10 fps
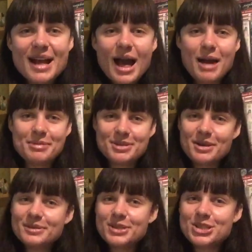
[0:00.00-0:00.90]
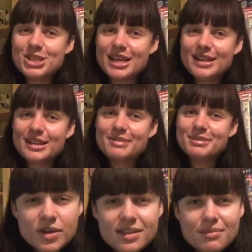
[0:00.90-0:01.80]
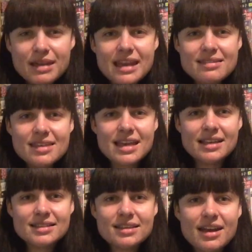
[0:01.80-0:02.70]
I'm totally chill. One of the main things